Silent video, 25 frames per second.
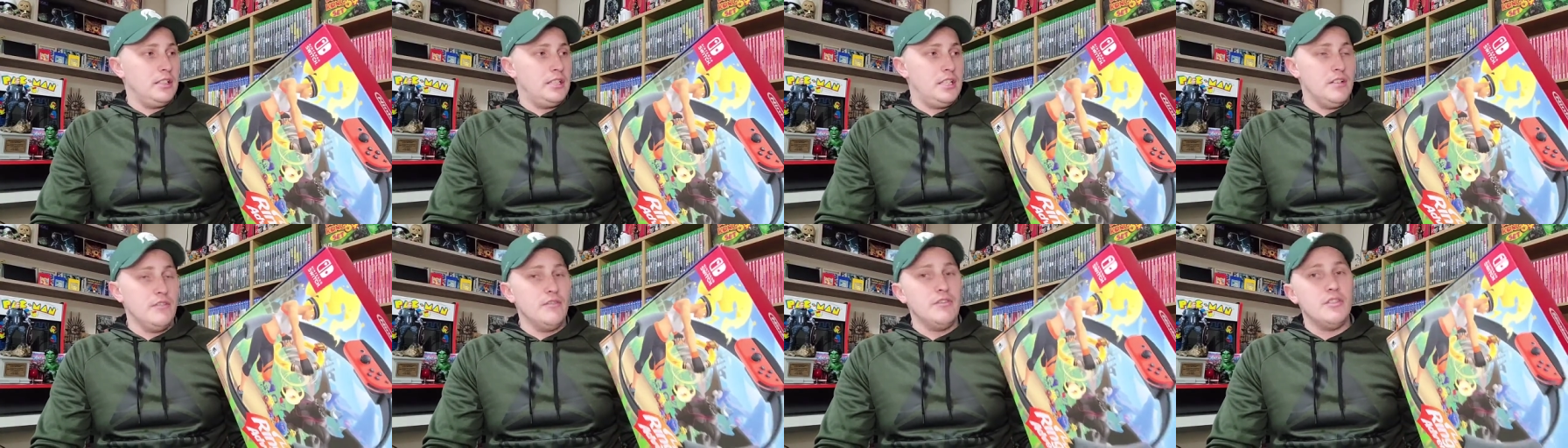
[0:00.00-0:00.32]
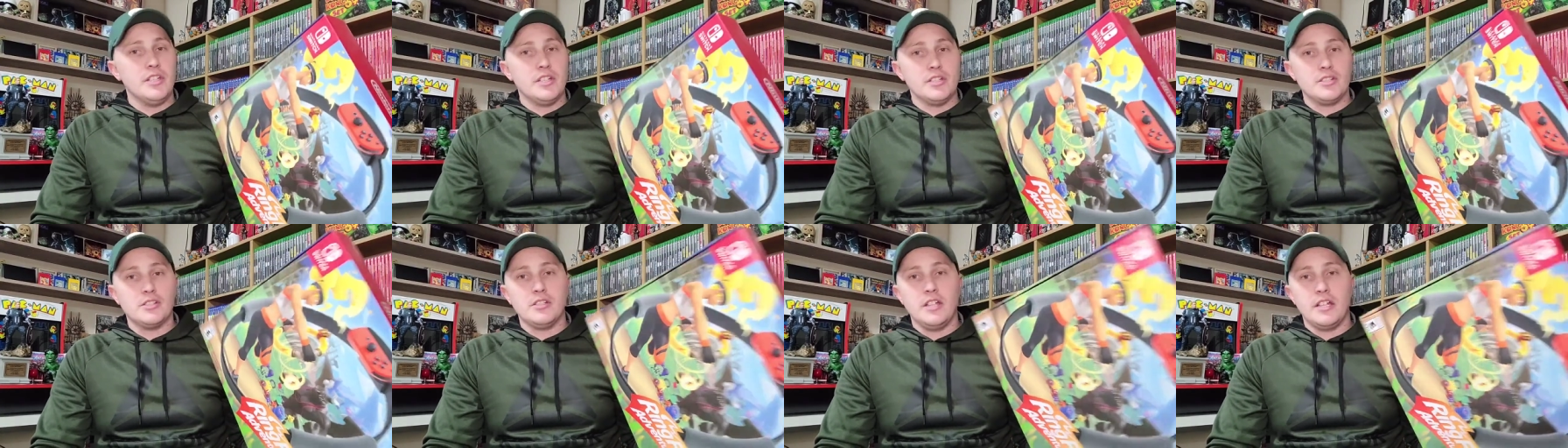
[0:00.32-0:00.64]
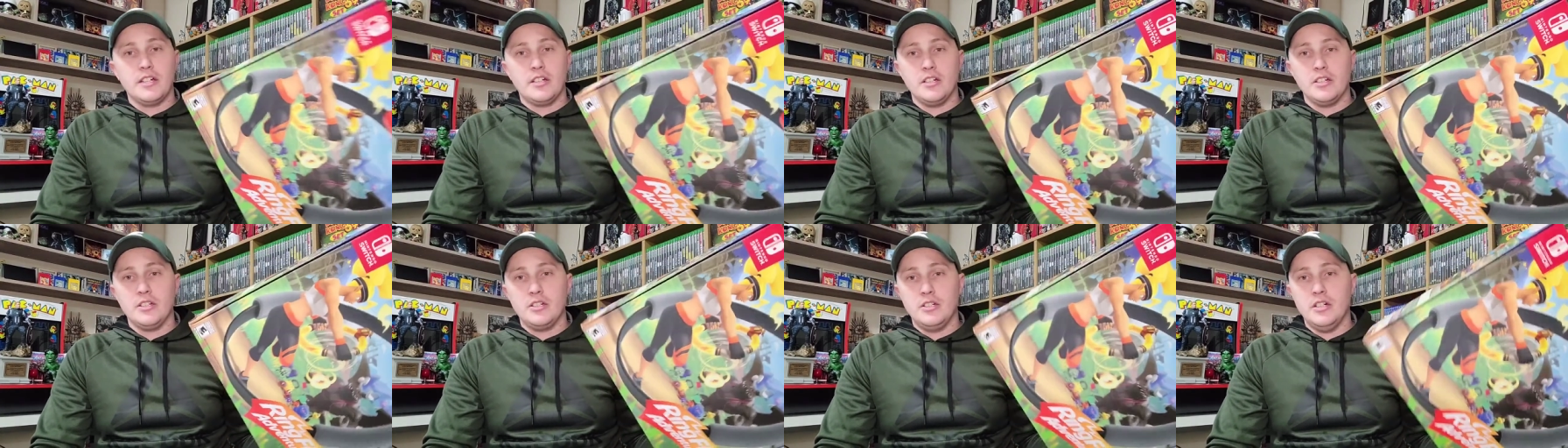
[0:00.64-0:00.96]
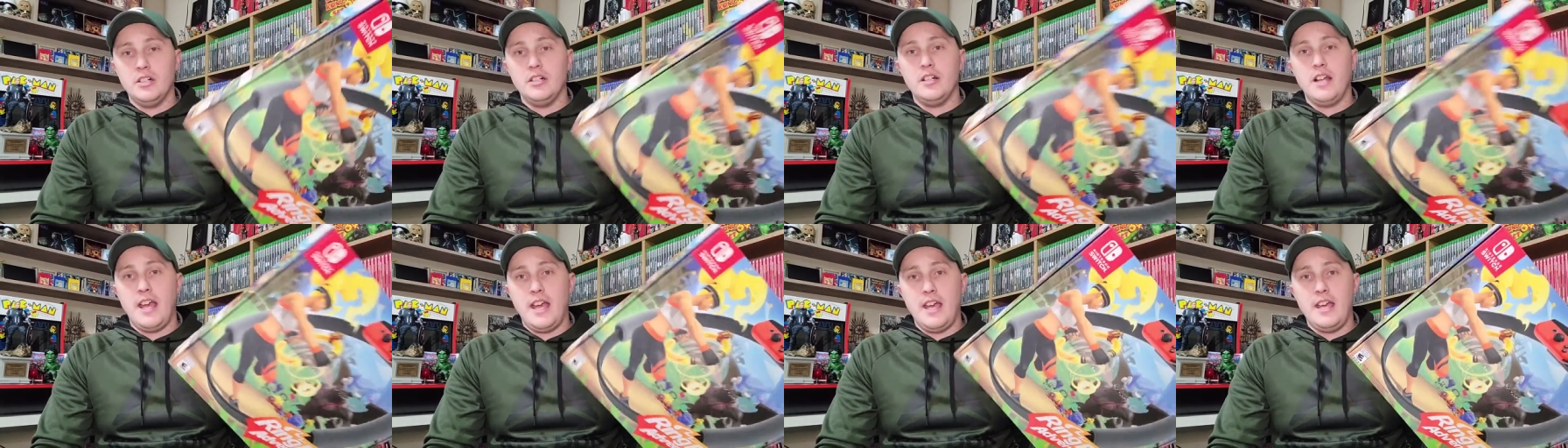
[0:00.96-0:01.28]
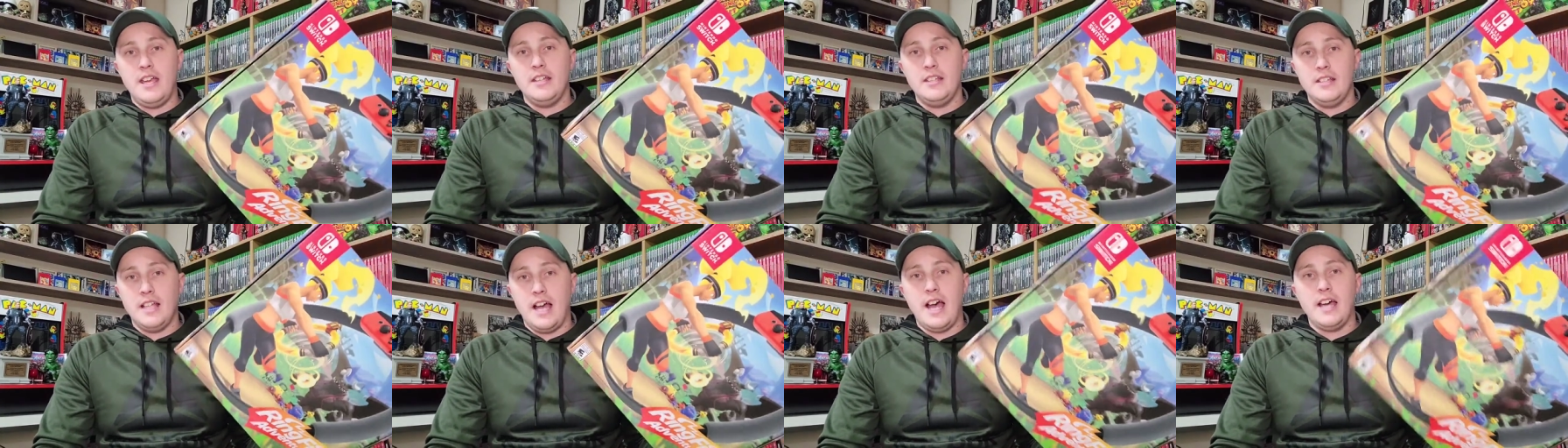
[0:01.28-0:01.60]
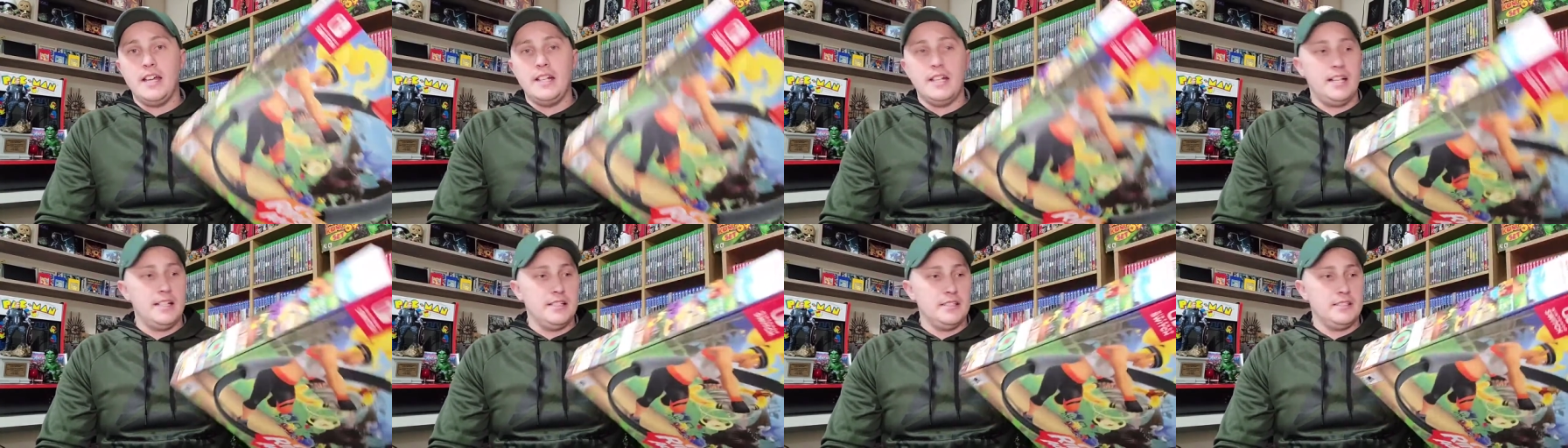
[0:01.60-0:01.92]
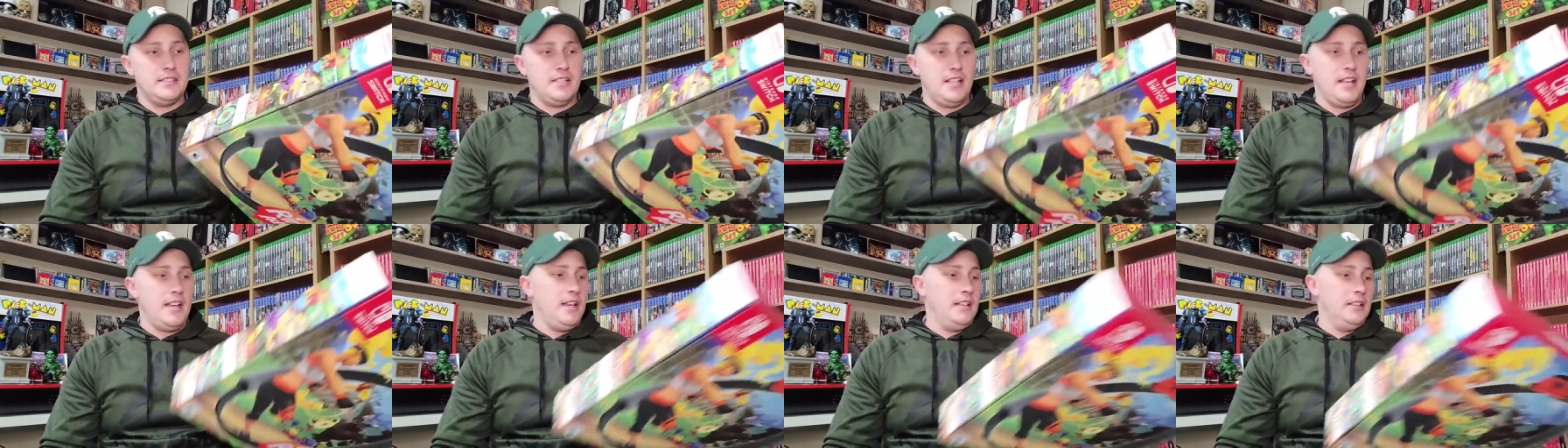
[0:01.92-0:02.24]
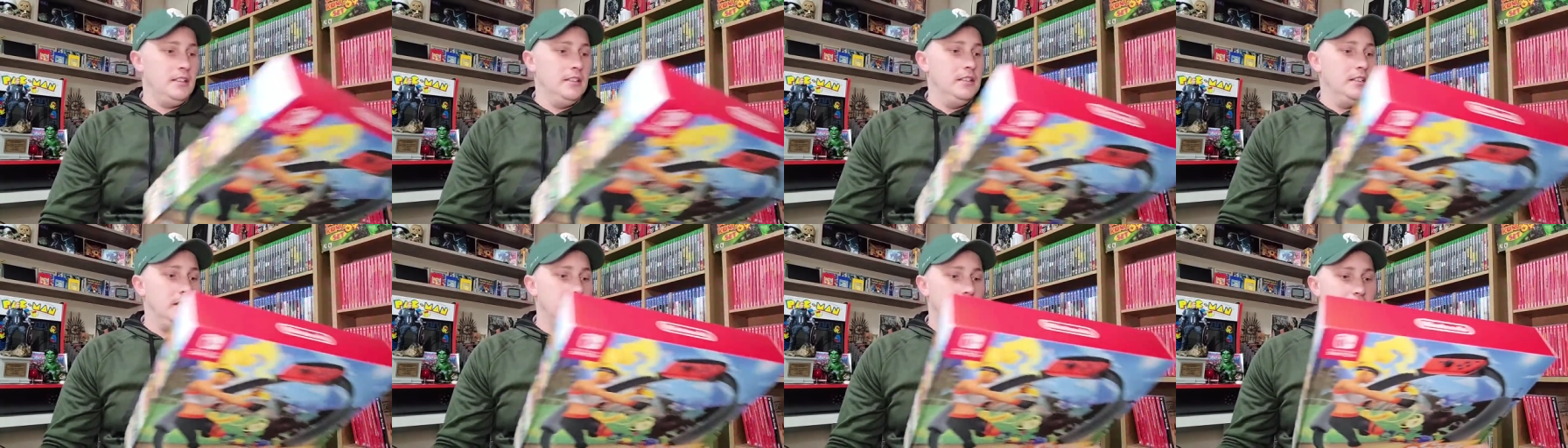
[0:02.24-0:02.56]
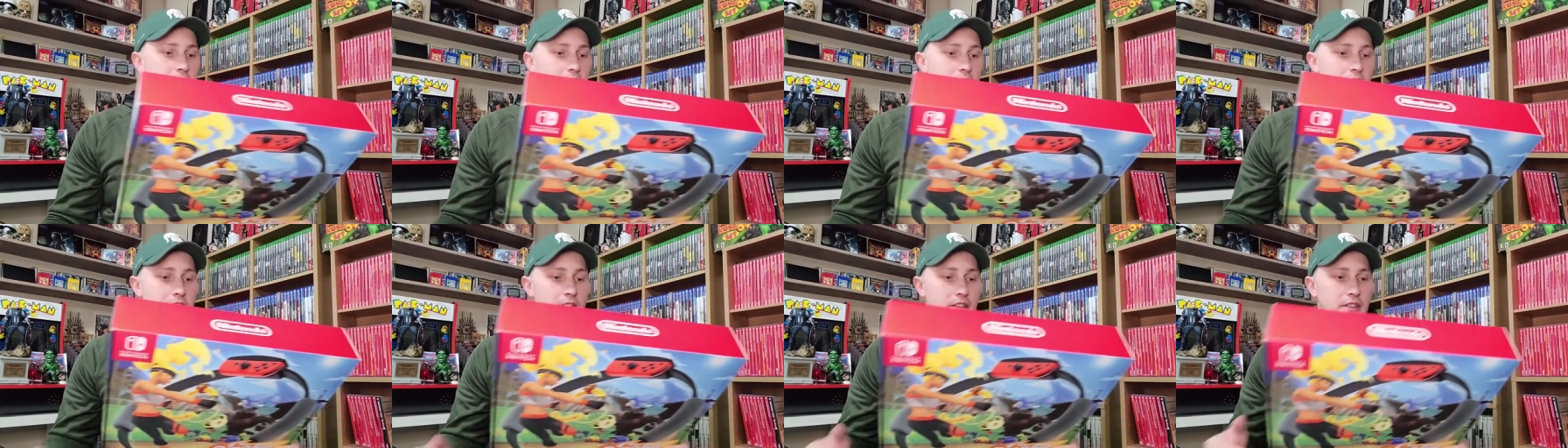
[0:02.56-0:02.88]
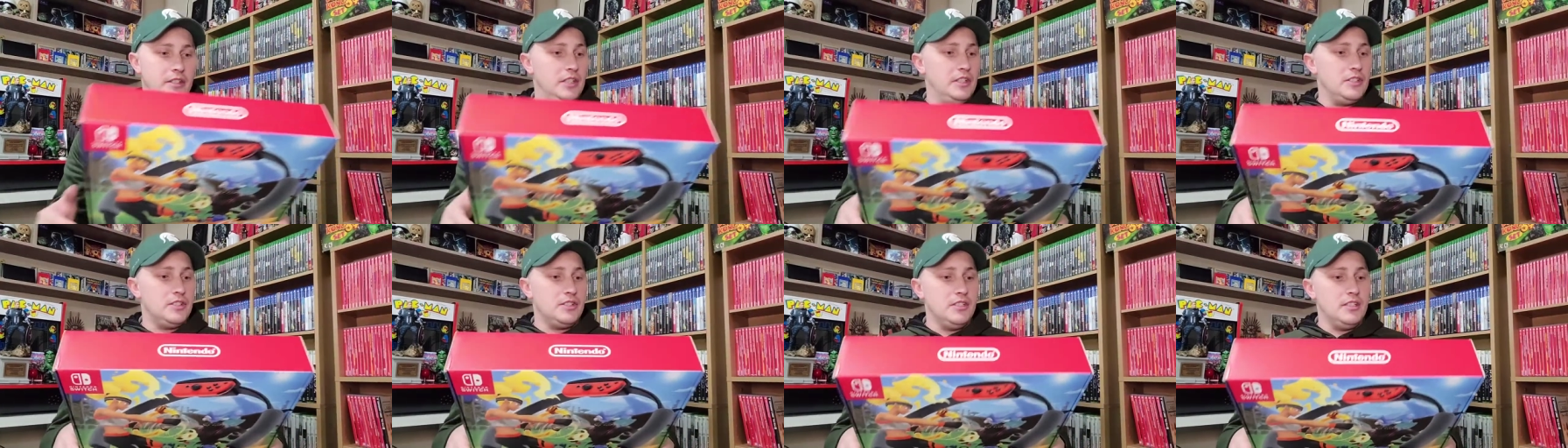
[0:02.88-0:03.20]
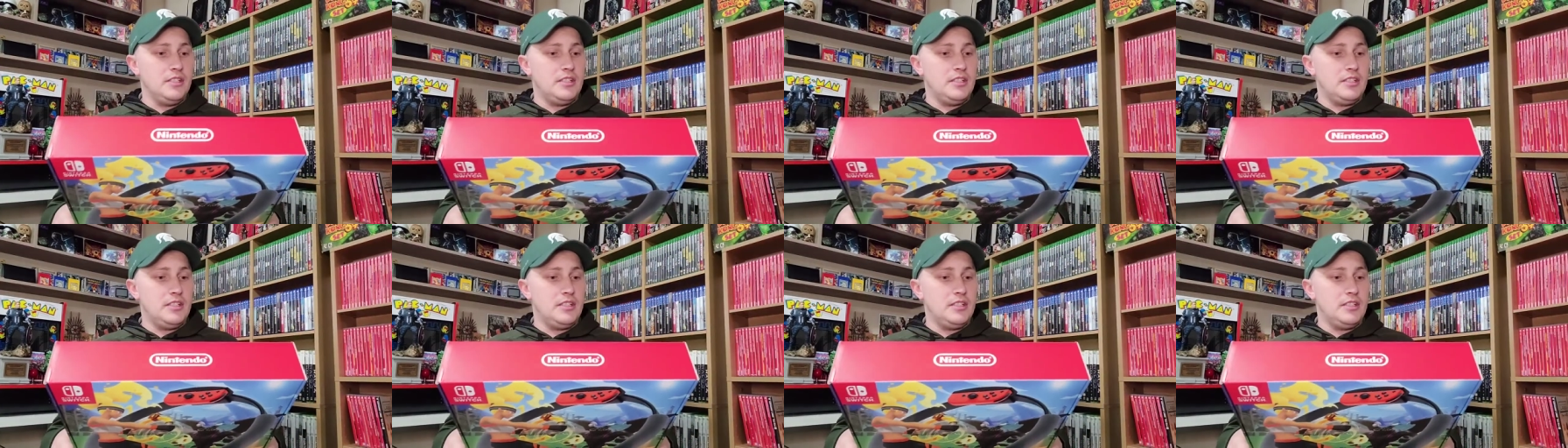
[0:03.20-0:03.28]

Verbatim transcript: give this like a good eight nine out of ten on this.